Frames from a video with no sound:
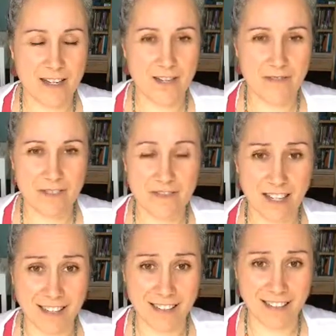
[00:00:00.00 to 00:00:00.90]
you've
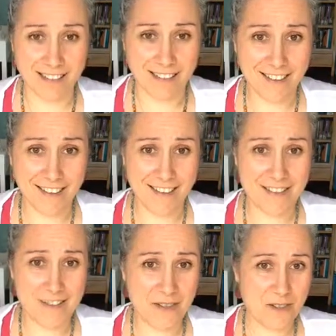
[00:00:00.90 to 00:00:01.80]
done it. And
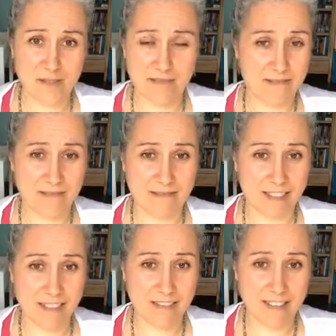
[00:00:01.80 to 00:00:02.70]
so I
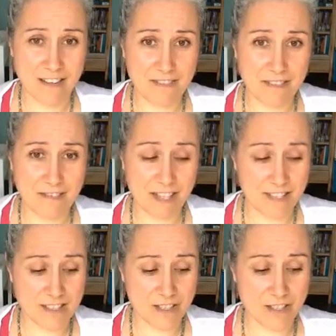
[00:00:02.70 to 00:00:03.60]
don't really have any advice
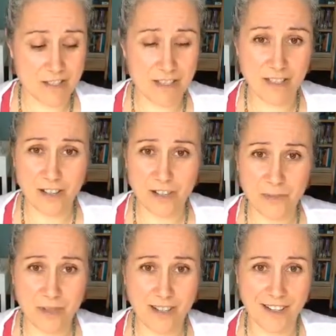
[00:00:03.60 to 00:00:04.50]
because you did the hard
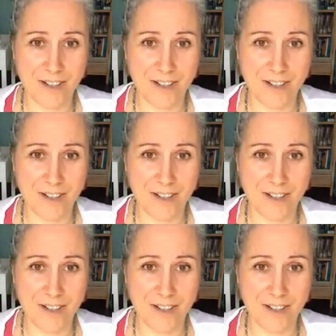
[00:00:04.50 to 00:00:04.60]
work.